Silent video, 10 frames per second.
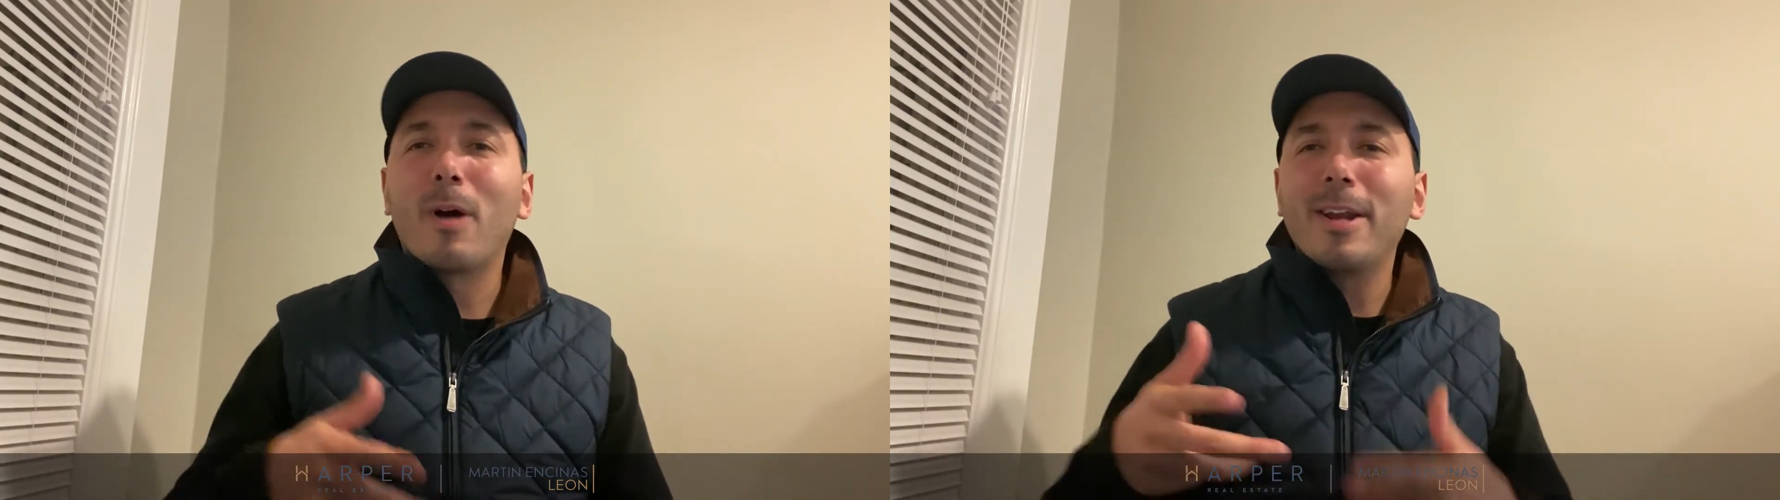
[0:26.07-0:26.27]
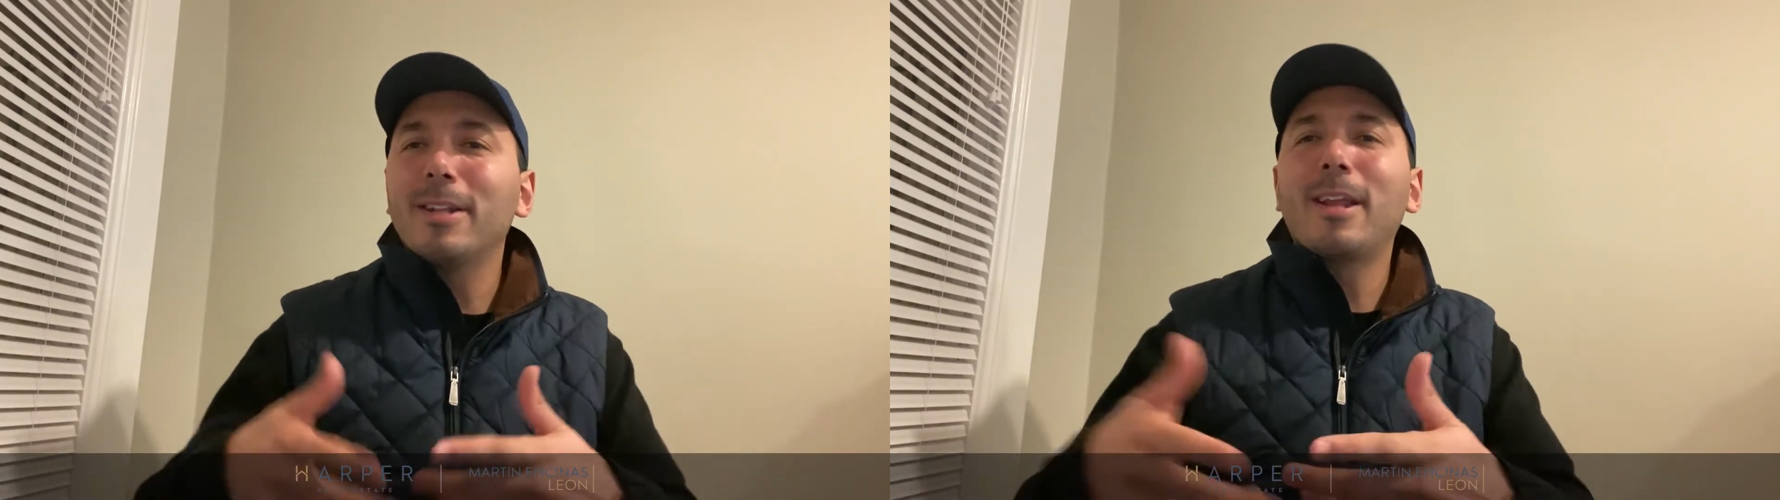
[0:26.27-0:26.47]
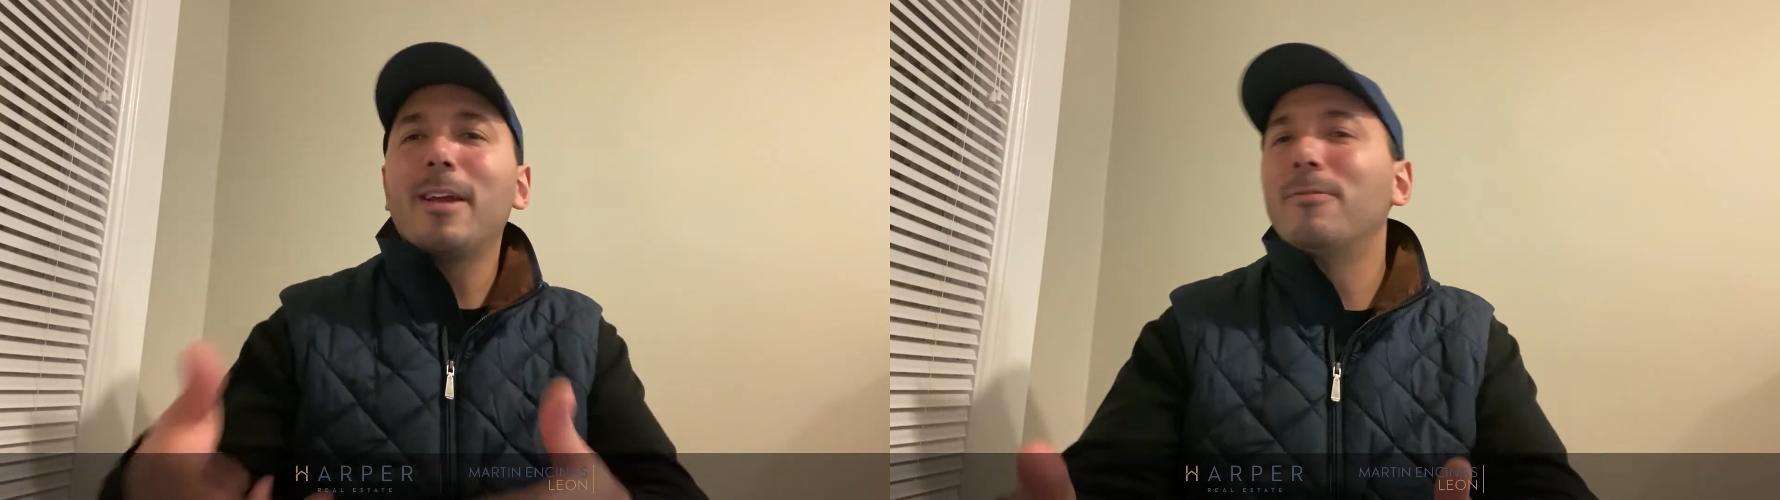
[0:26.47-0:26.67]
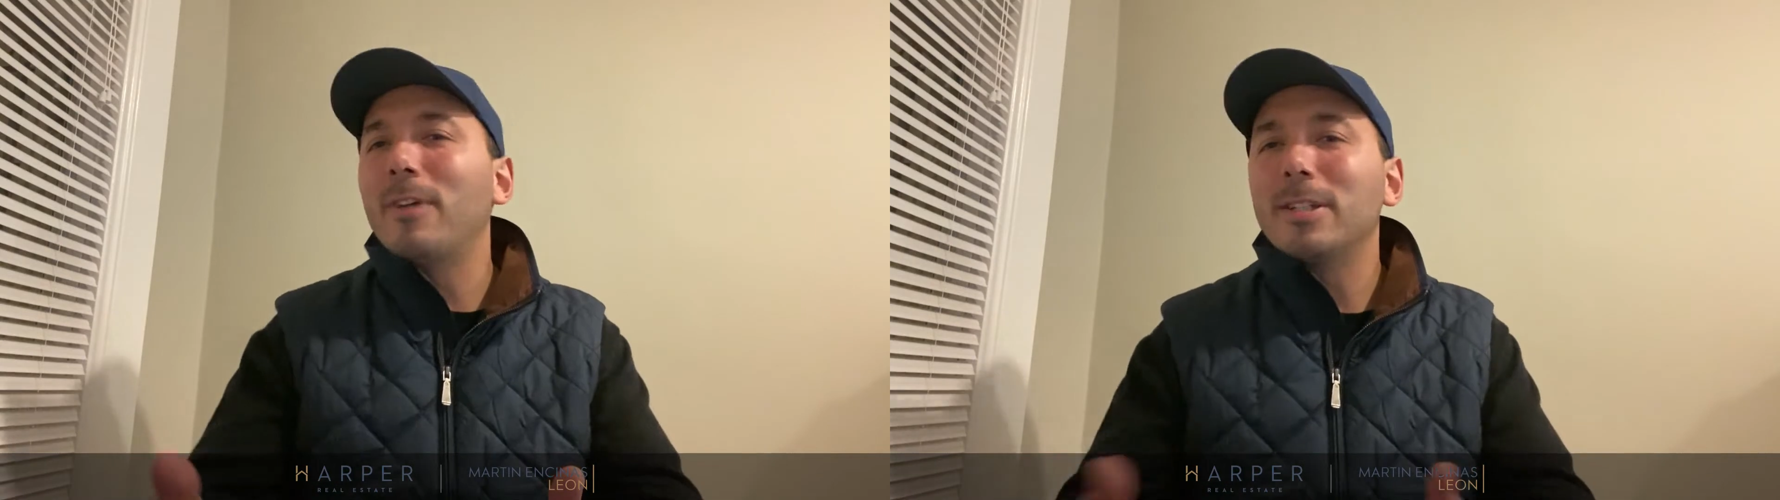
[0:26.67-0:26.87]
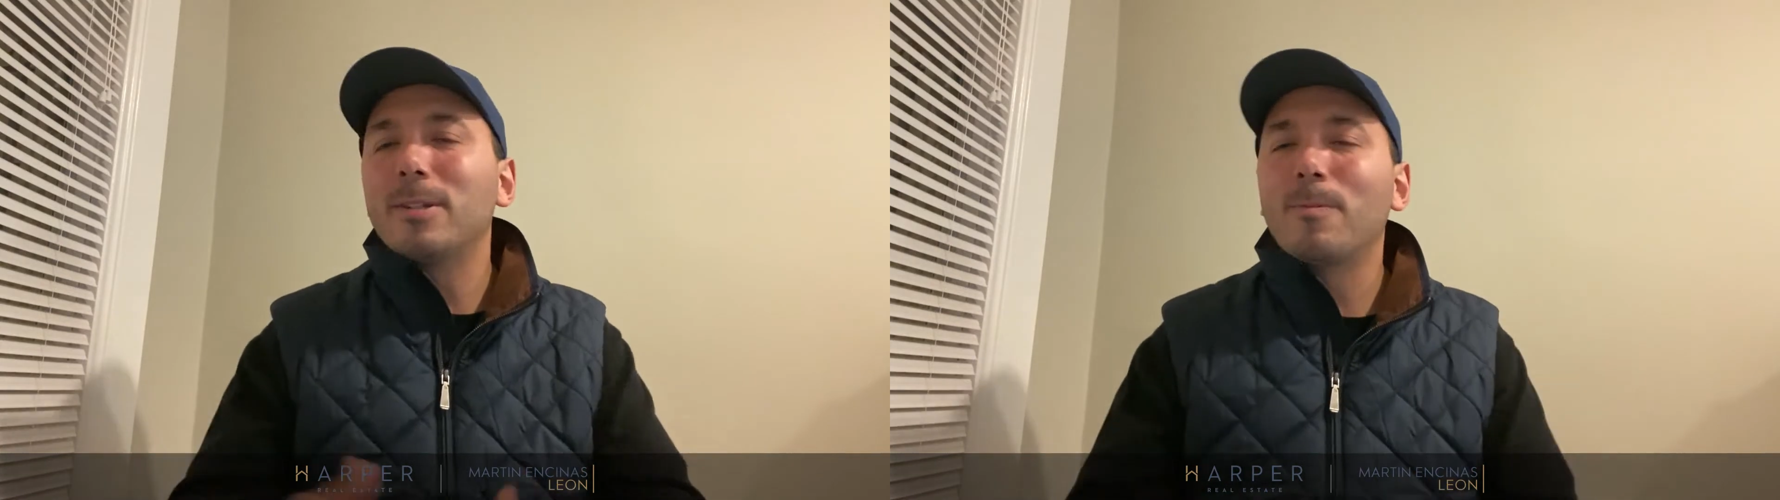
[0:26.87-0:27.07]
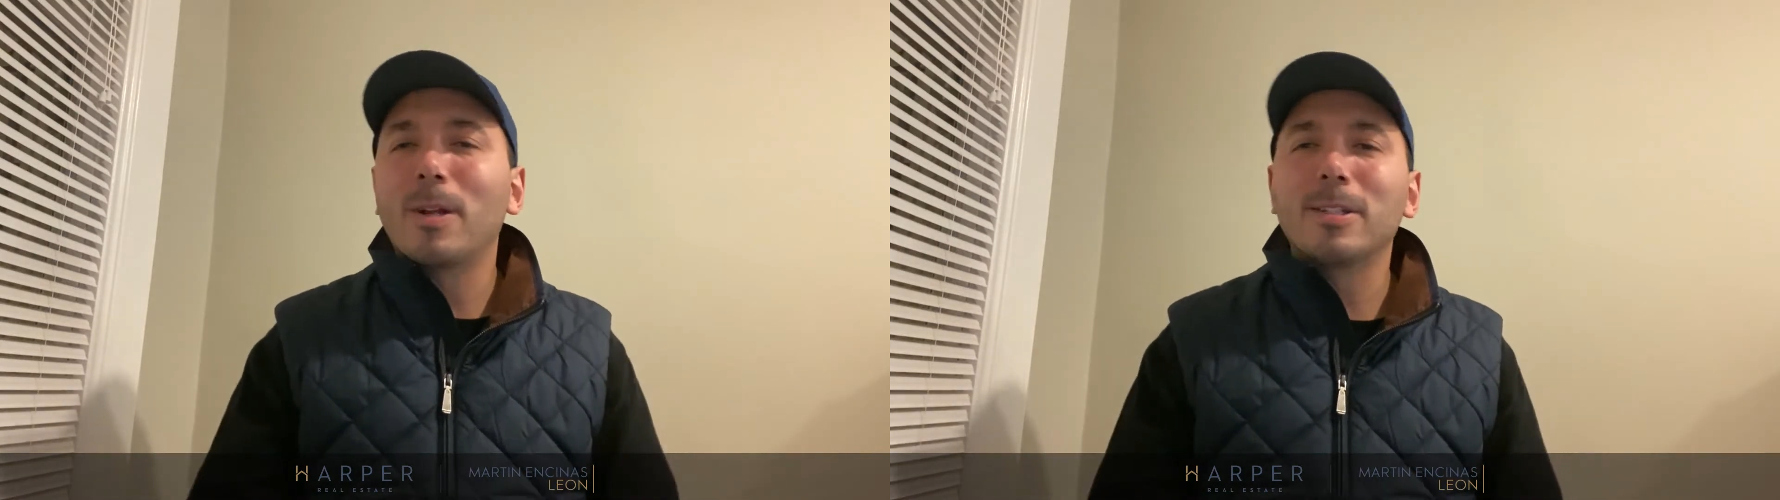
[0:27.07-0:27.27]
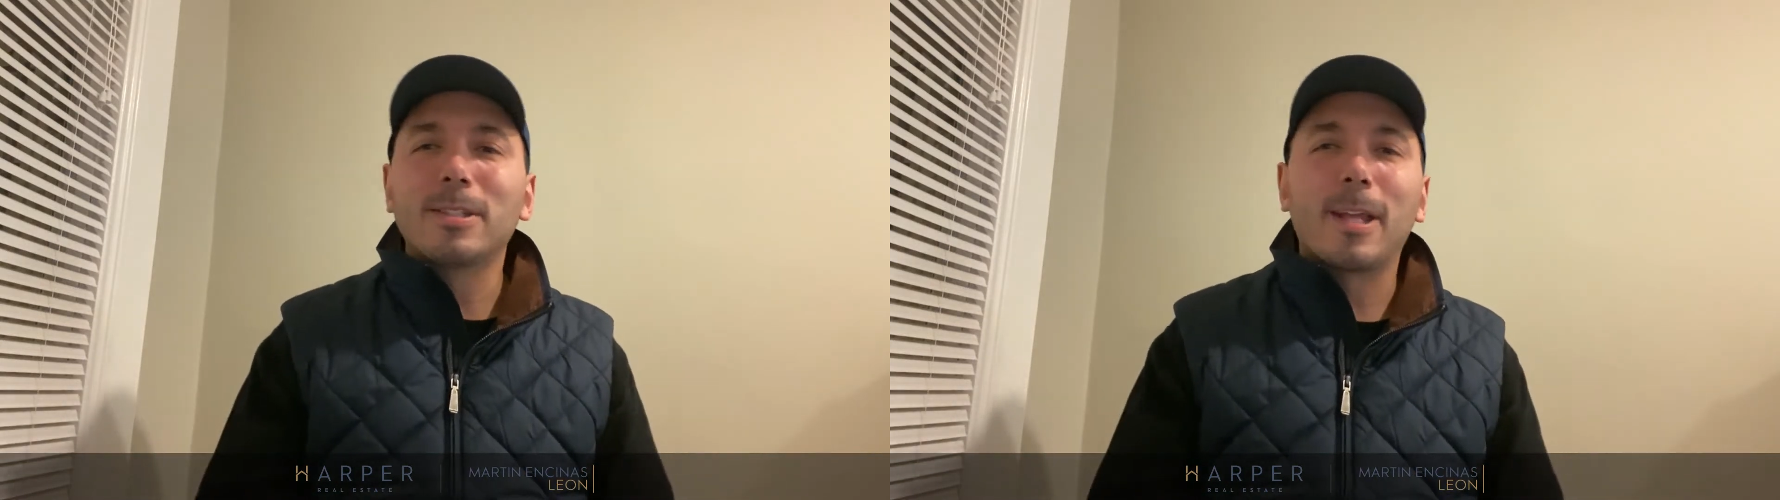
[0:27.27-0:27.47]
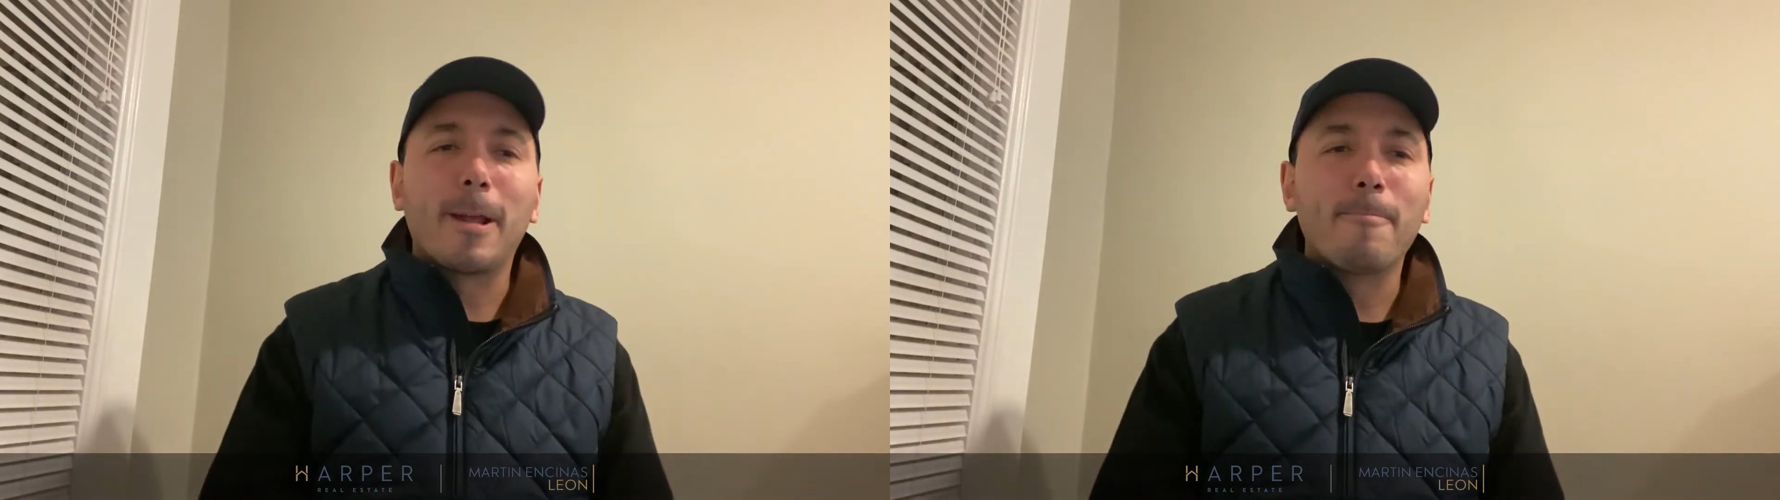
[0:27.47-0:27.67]
Why didn't they invest in real
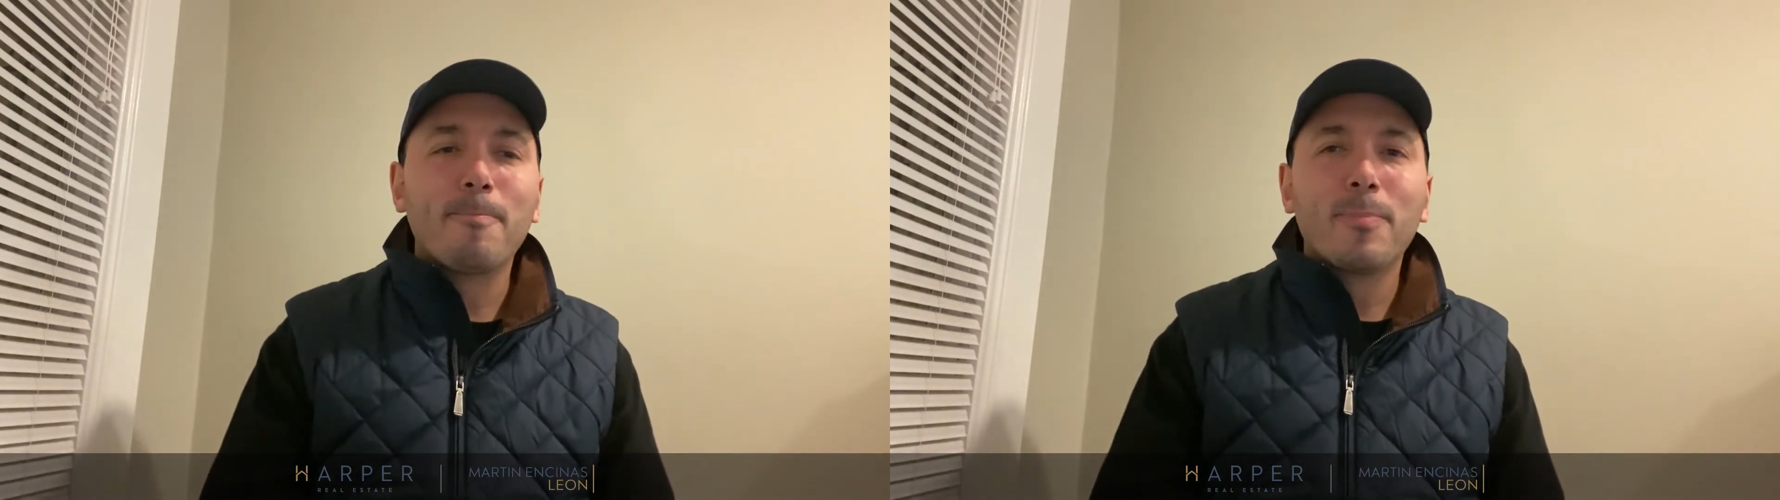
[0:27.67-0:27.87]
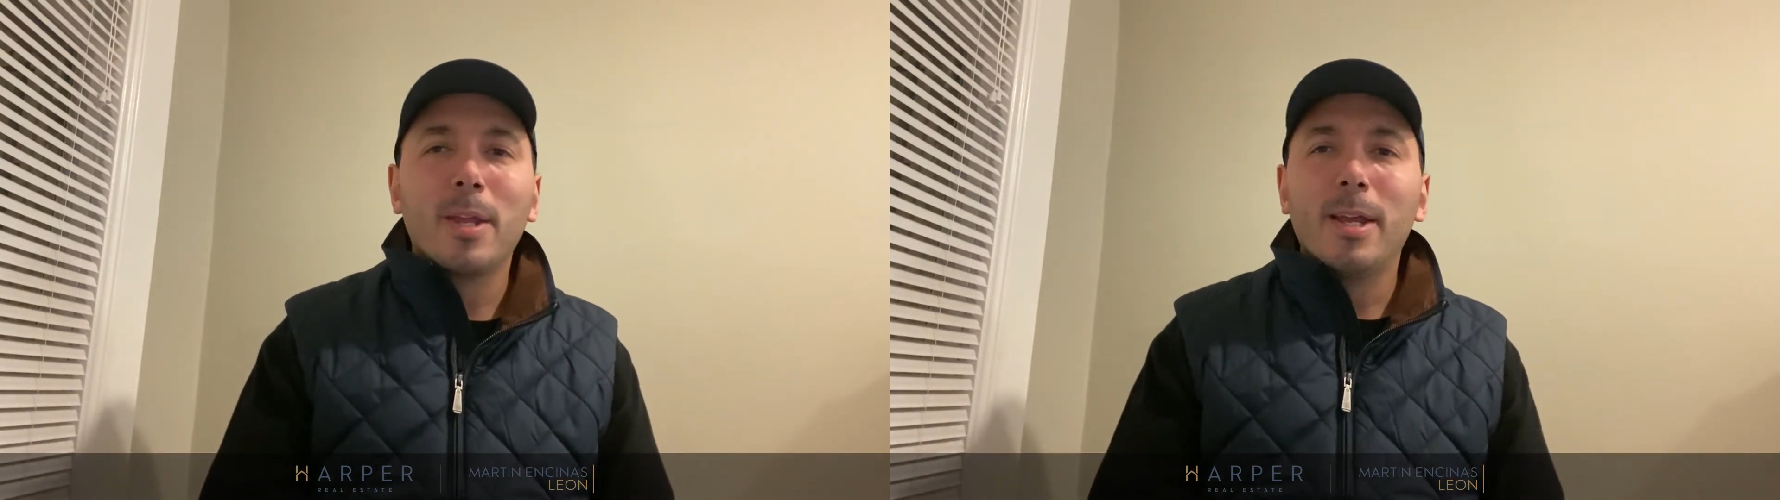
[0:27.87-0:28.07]
estate?